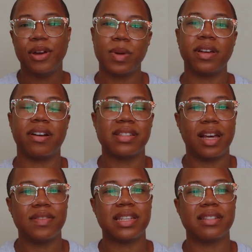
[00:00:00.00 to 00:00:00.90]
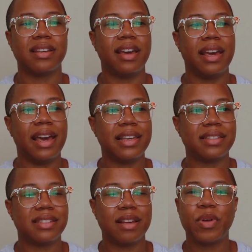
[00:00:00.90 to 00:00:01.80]
We look at ourselves
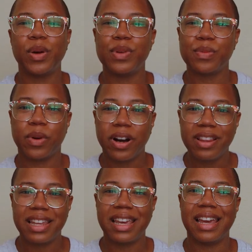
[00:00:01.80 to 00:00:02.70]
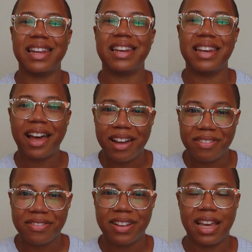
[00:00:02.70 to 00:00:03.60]
as someone who is worthy and
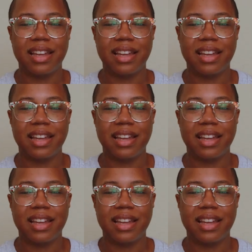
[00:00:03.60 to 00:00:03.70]
enough,